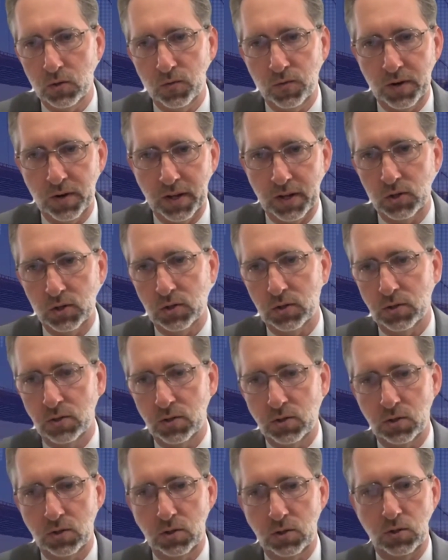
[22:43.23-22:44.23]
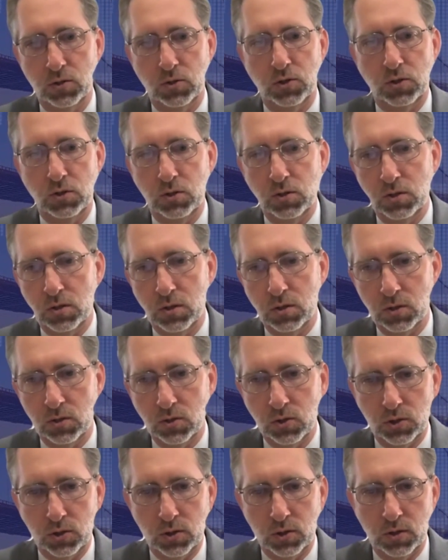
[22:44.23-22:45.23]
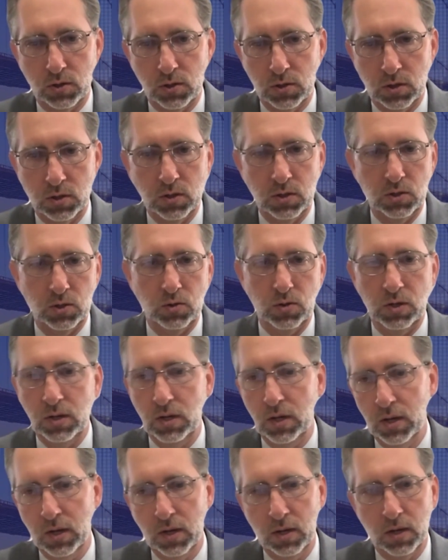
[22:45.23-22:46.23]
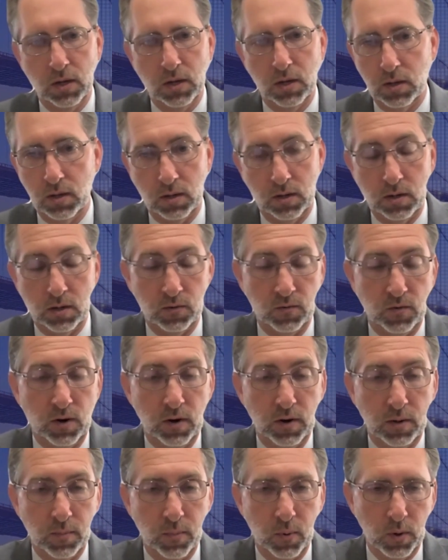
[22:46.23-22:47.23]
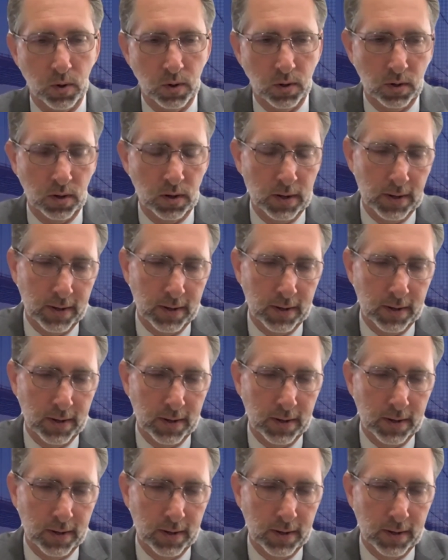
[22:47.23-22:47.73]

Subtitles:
financial institutions and the insurance industry is very important,